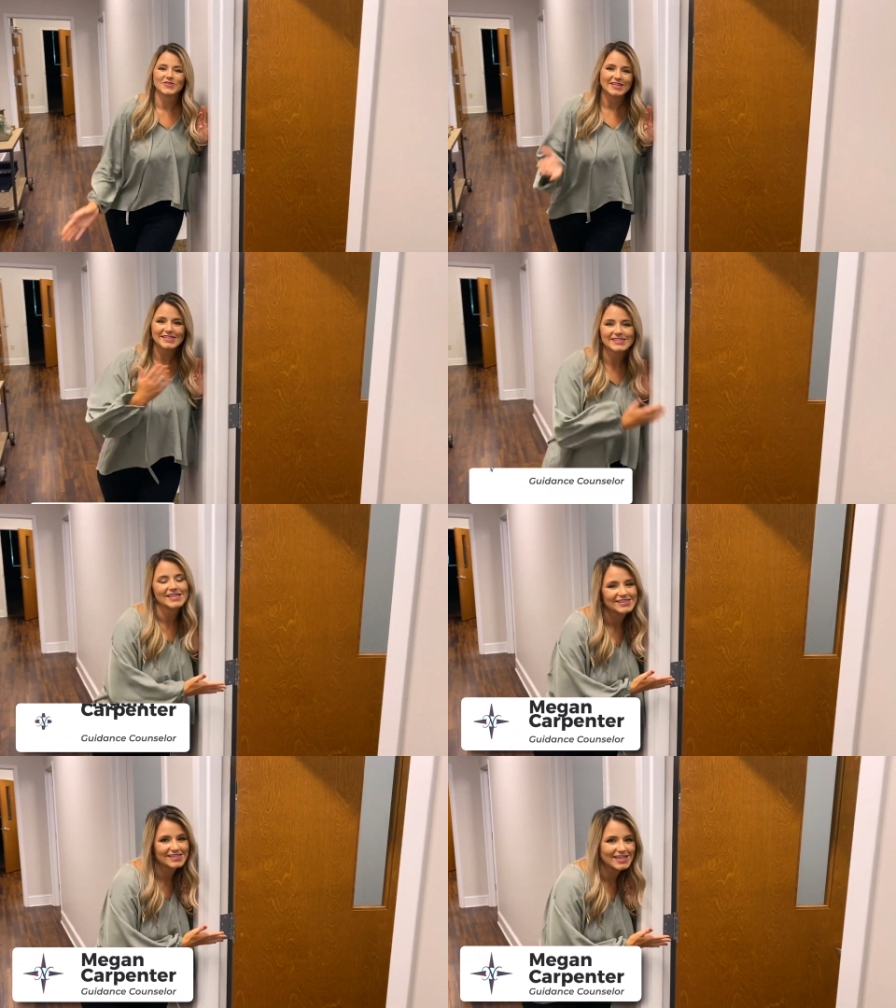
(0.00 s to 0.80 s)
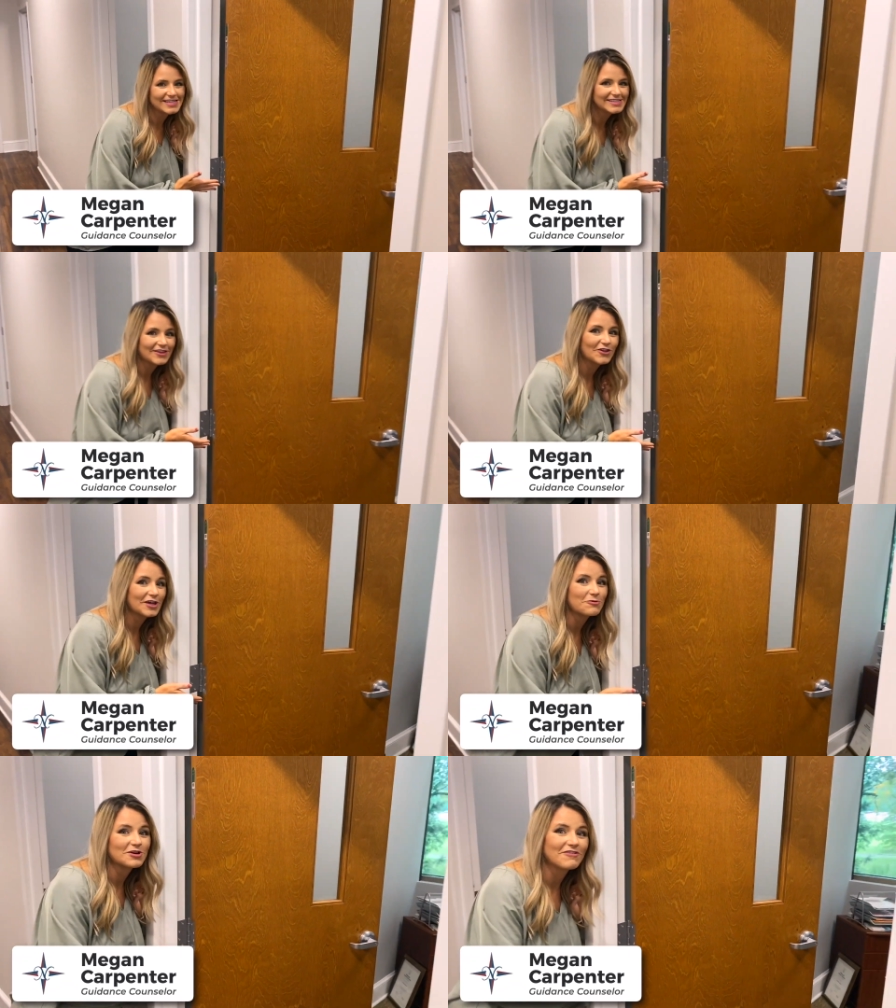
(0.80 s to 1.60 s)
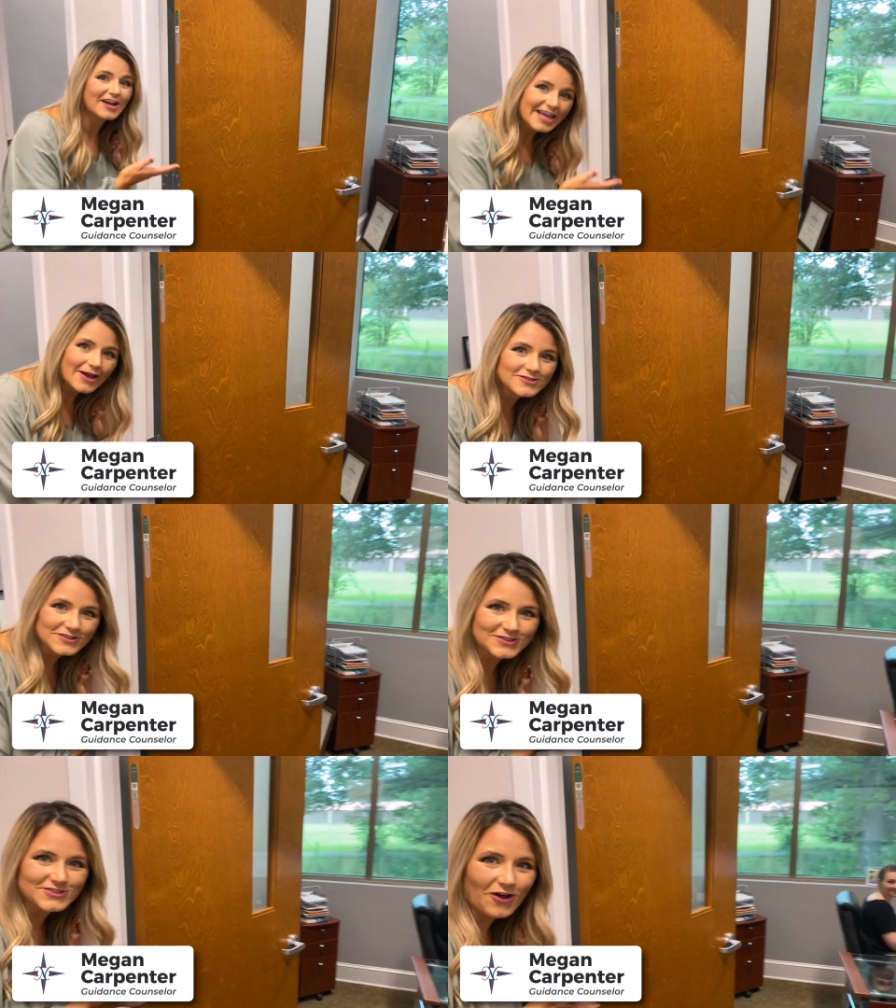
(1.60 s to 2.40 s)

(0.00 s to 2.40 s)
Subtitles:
this is an inside look at one of our counselor's